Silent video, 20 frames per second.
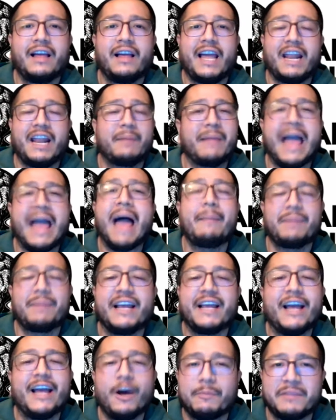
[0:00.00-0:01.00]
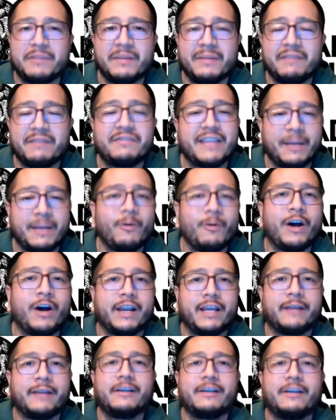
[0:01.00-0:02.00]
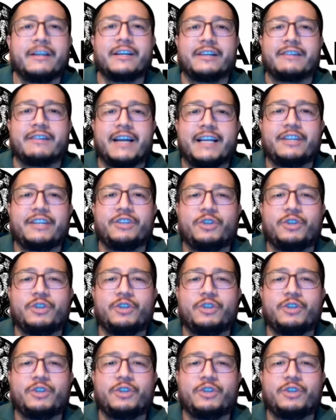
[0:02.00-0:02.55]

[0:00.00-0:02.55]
and I'm happy to help them if they want it, right?